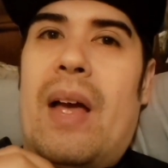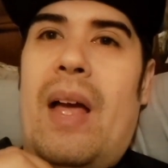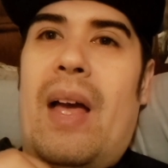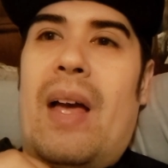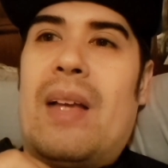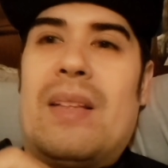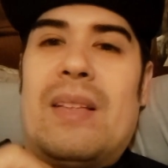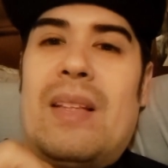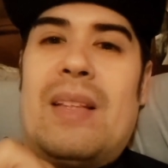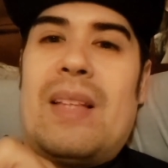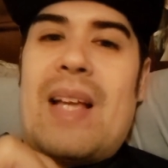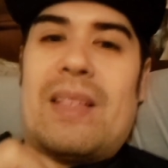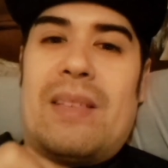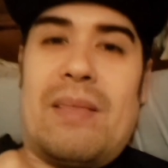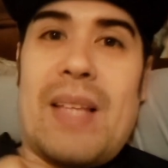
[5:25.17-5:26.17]

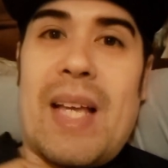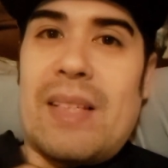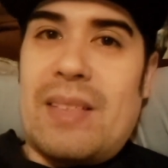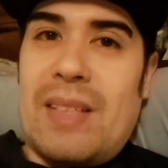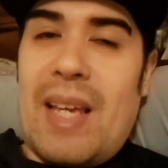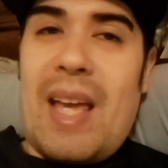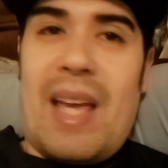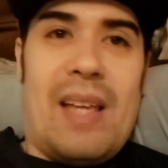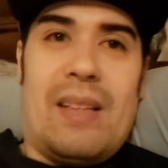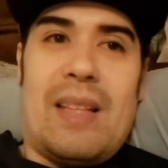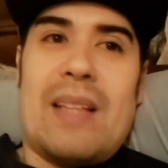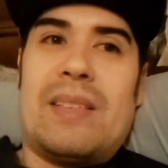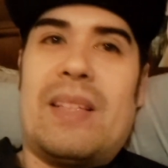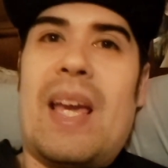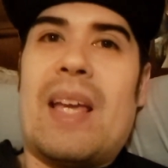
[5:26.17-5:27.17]
That's
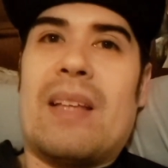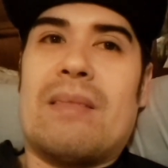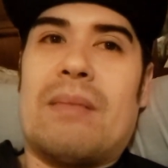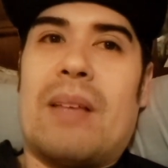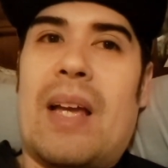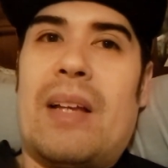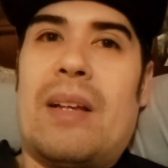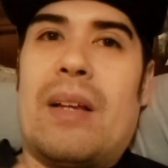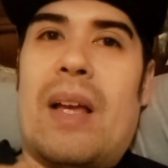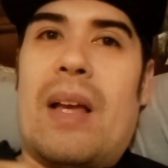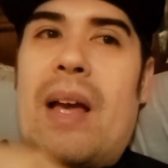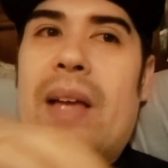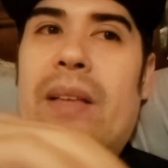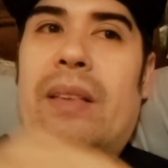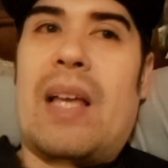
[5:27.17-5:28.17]
it.
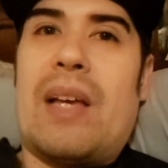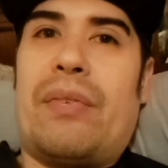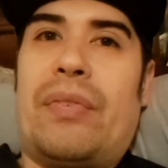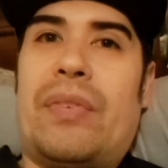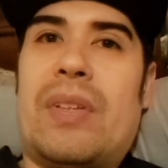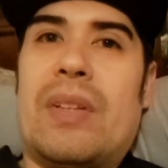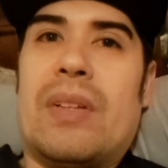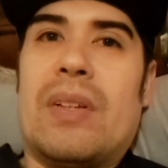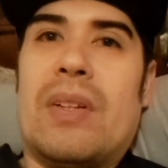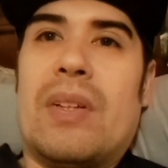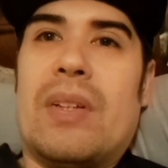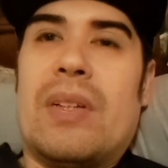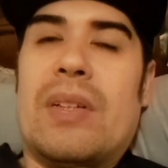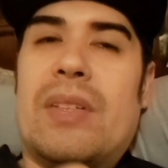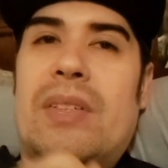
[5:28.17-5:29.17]
I left
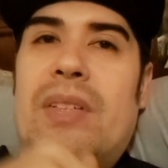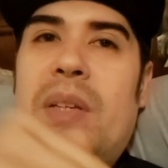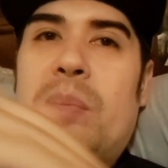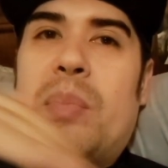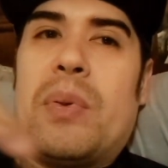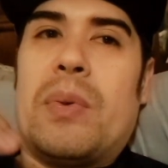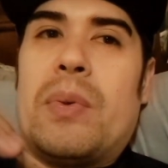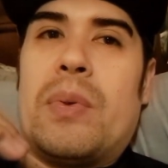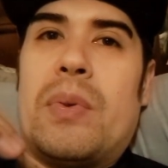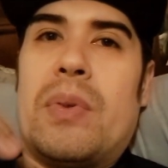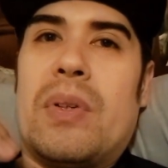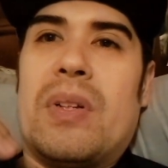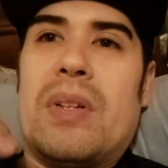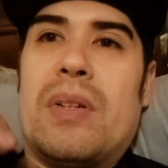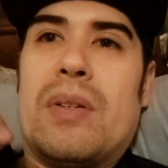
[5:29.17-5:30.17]
Cebu
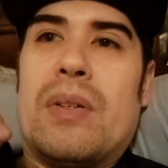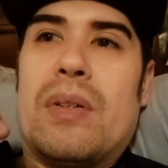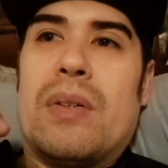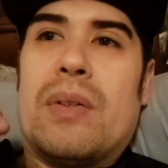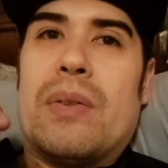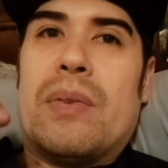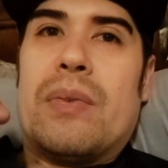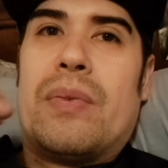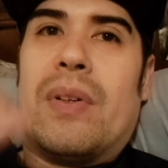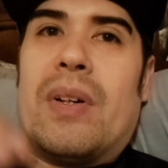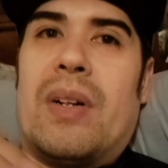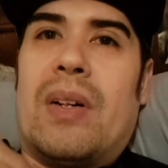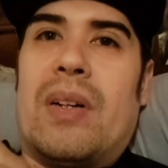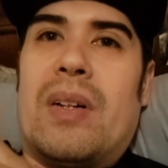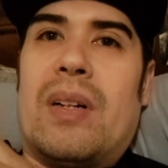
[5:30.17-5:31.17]

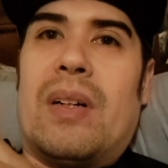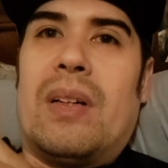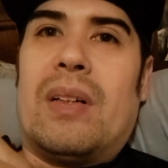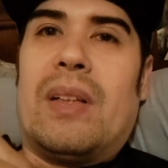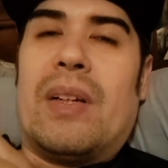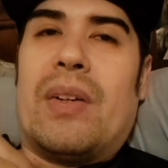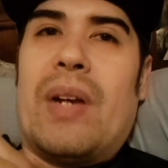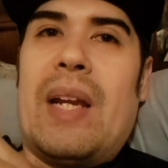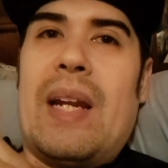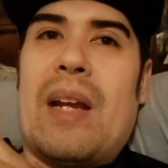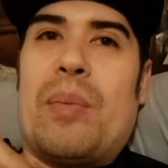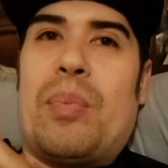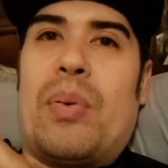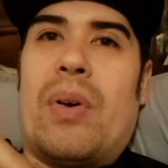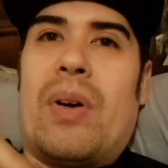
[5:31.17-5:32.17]
for the Crane
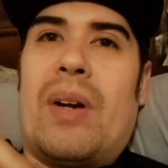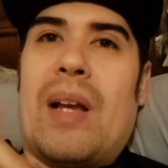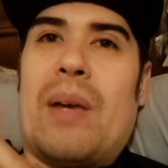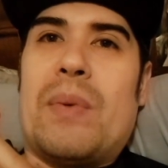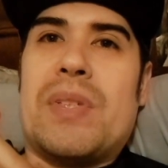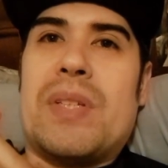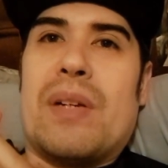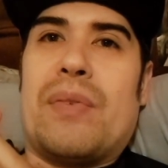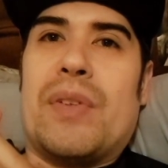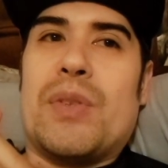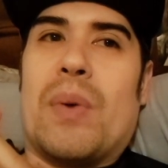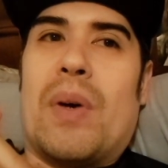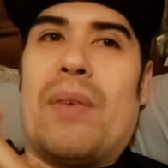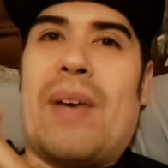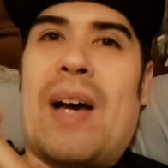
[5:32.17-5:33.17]
Airport. I was there for
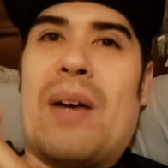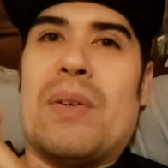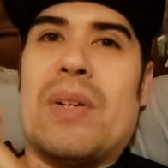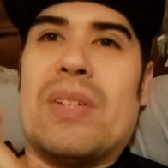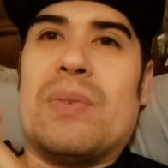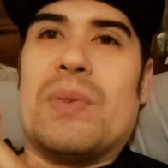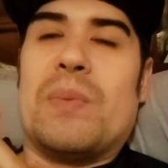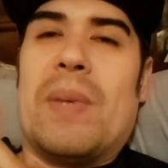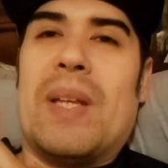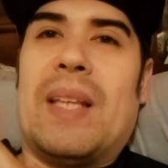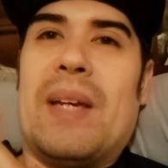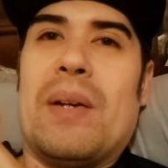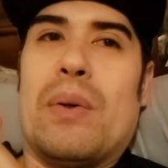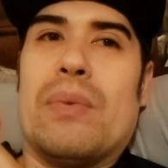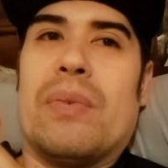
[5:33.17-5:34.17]
12 hours. Was my
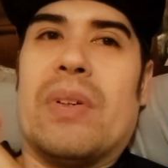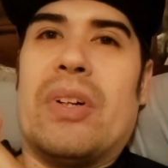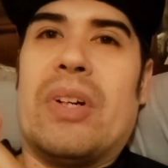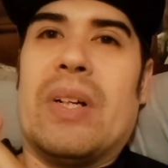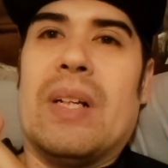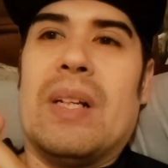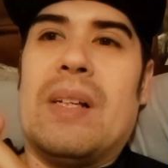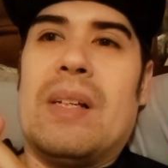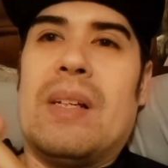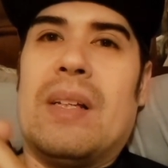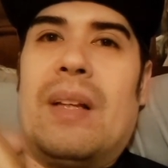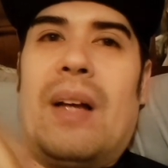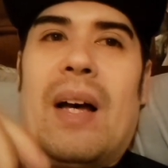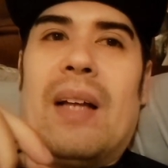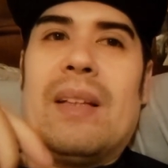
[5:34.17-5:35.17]
layover.
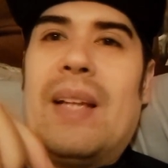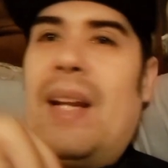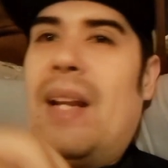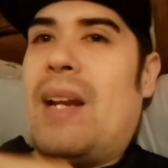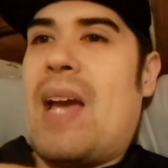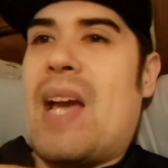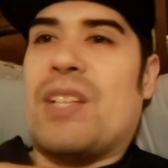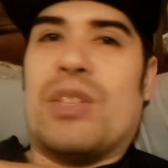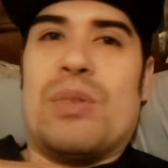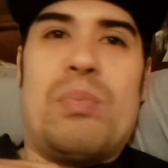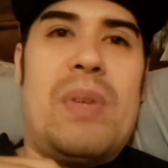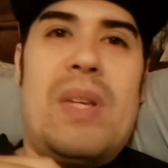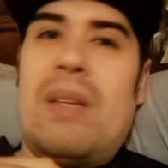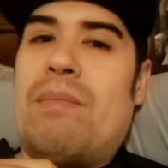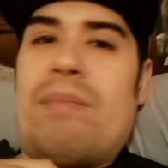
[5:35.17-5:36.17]
They didn't ask
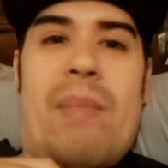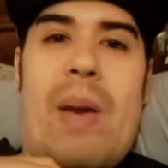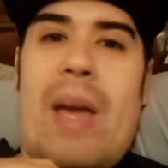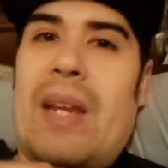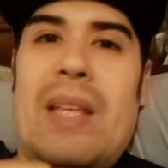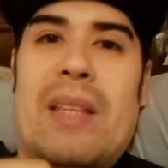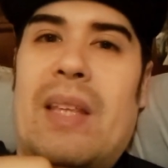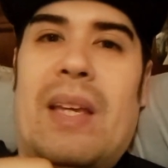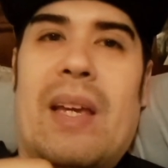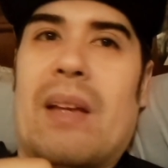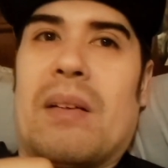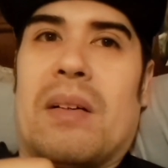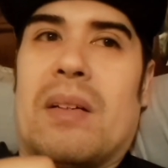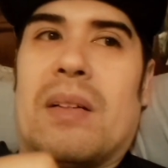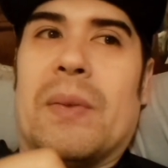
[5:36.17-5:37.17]
me anything
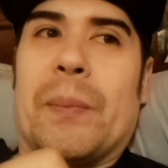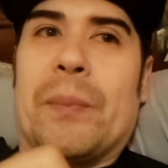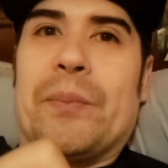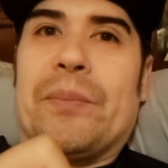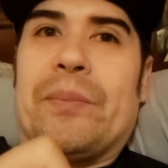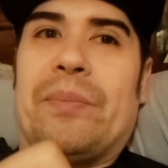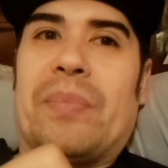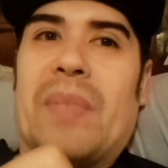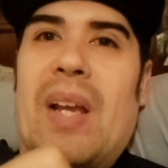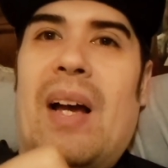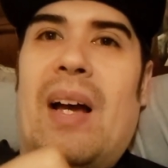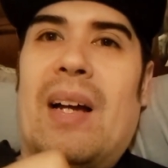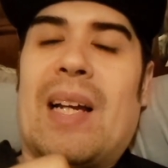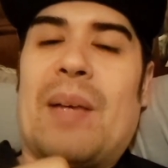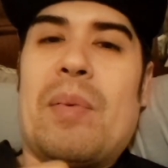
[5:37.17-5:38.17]
at all.
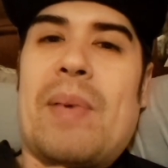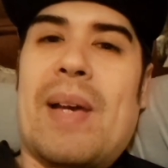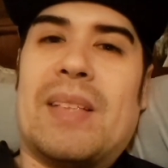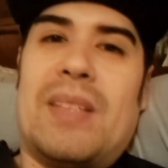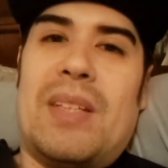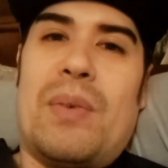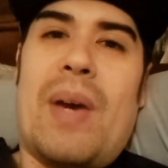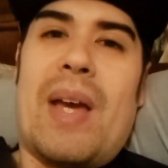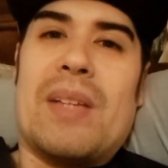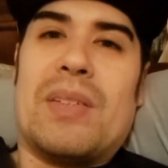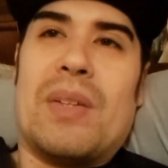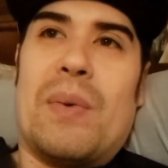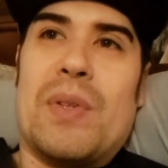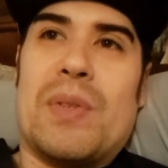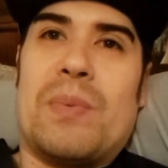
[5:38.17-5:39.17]
Coming back to U.S.
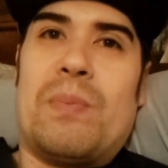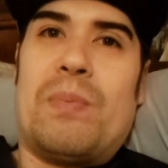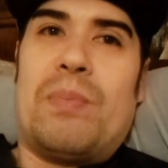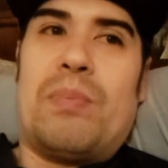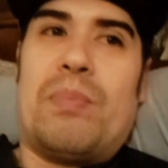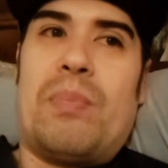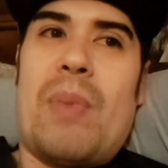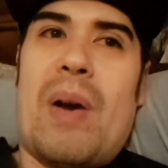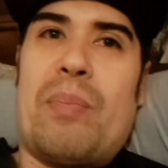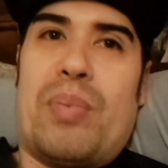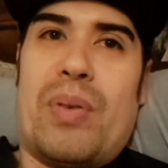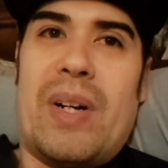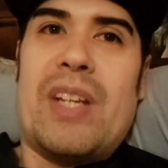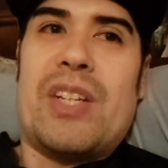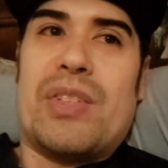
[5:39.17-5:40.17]
So it was a
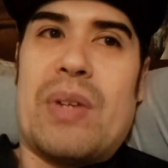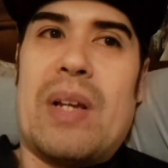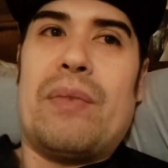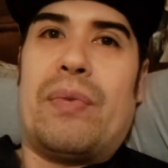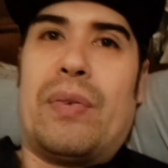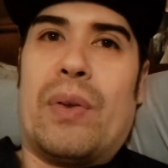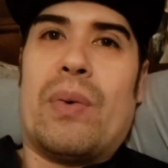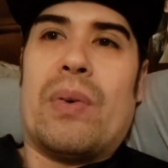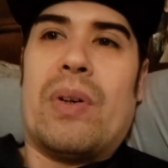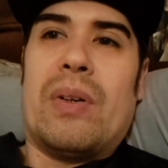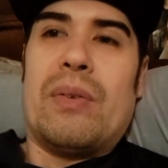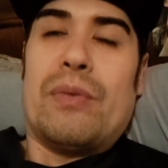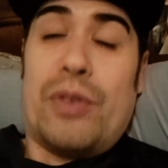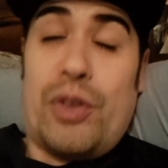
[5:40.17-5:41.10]
pretty straightforward